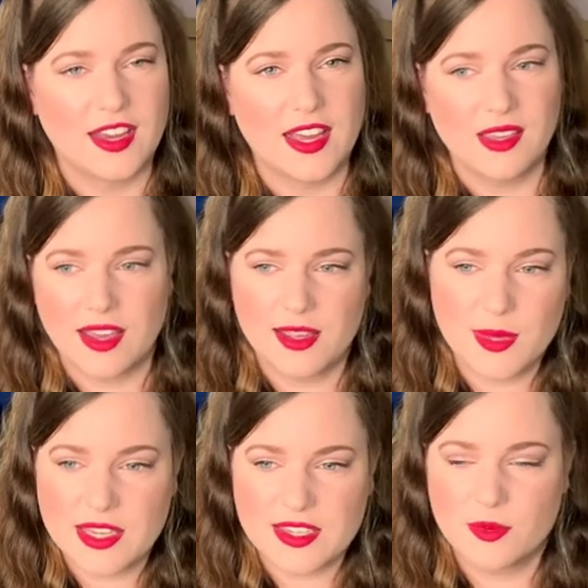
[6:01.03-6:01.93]
I, I
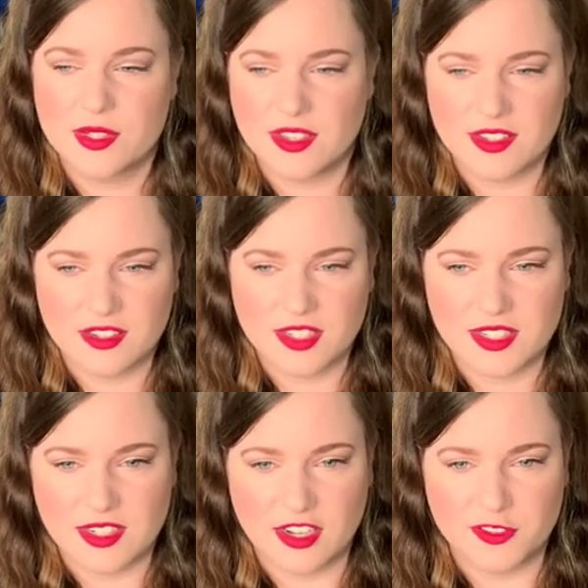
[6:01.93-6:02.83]
mix it with other
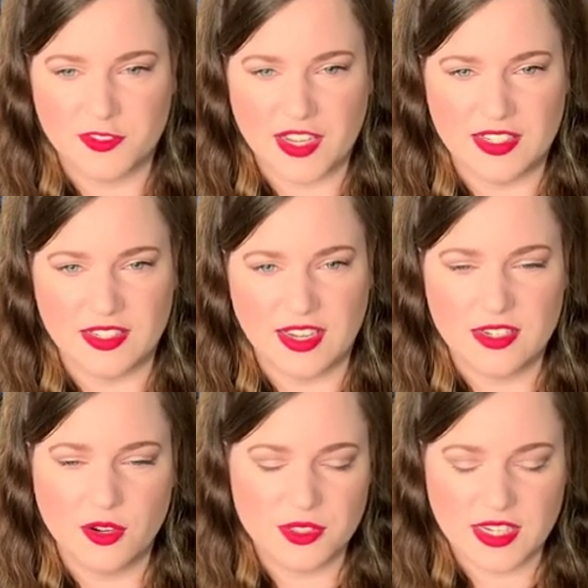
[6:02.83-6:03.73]
stuff, and I
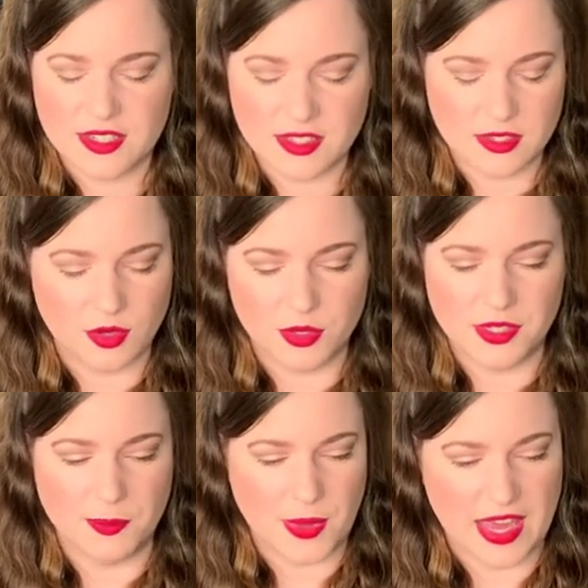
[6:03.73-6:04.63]
know there's this whole
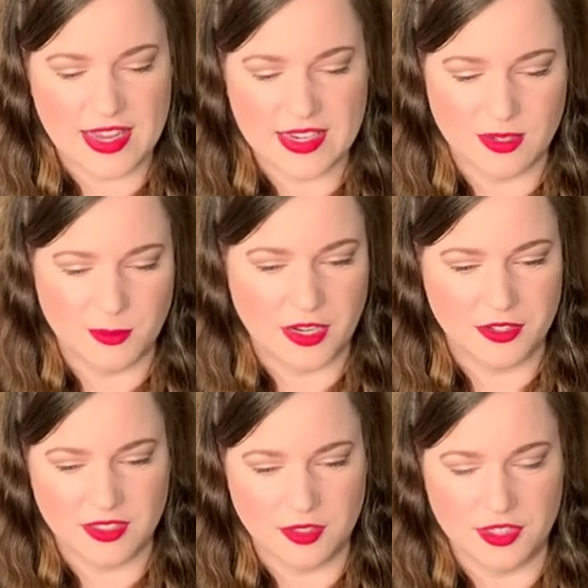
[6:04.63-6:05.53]
debate
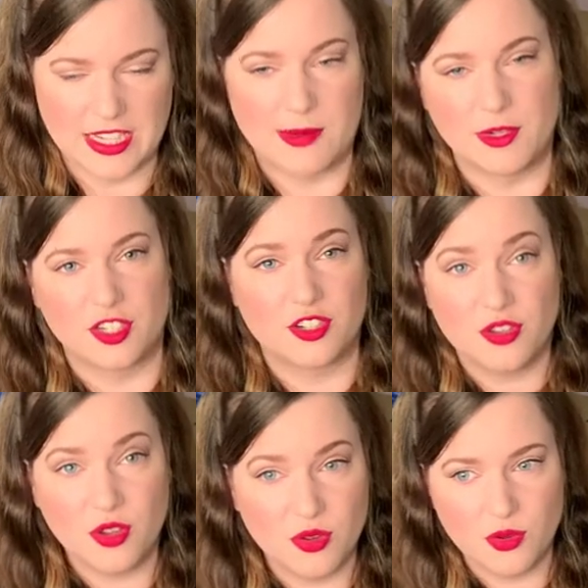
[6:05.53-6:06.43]
about, you know, Damage
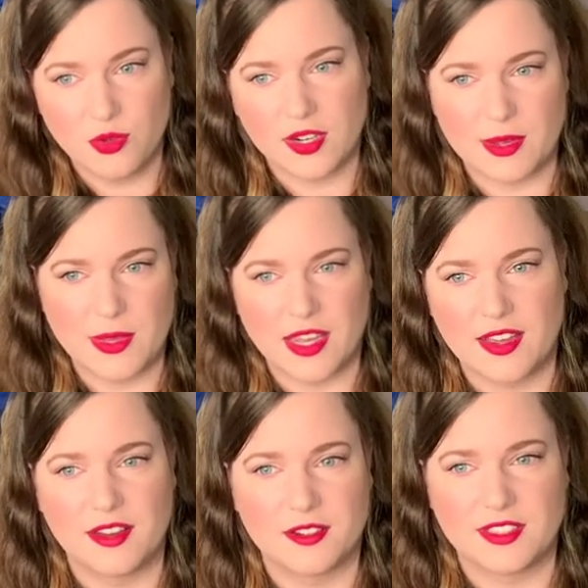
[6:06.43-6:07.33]
two coming
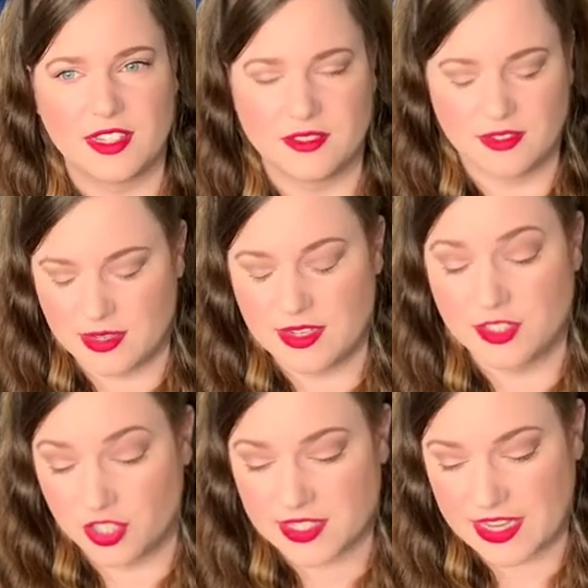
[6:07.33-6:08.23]
out, and I,
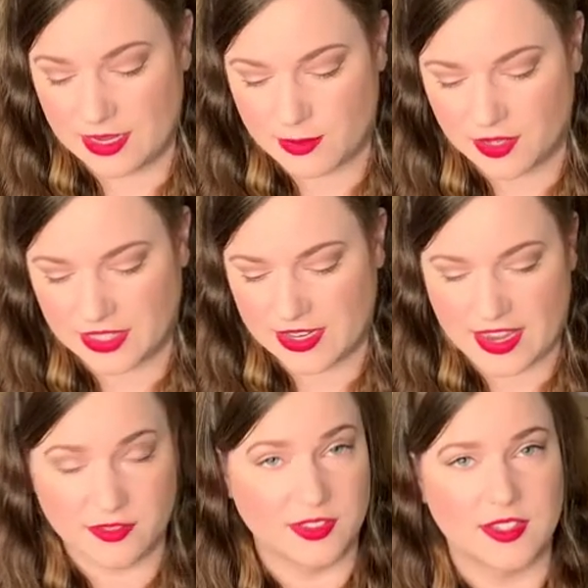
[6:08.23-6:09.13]
it just came out. I
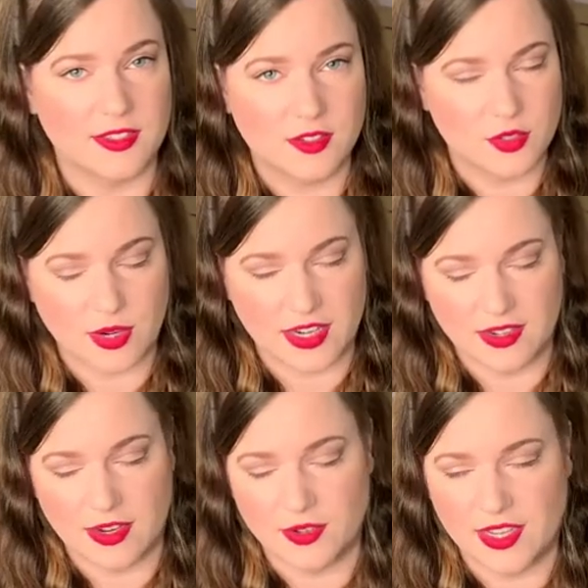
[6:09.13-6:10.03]
haven't tried
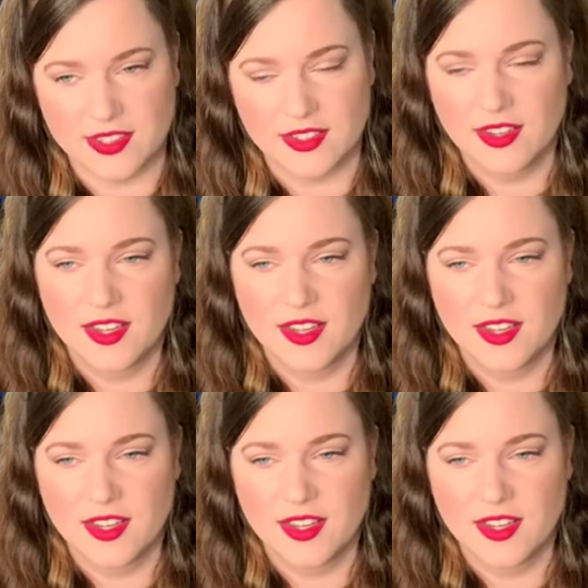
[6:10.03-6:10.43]
it out yet.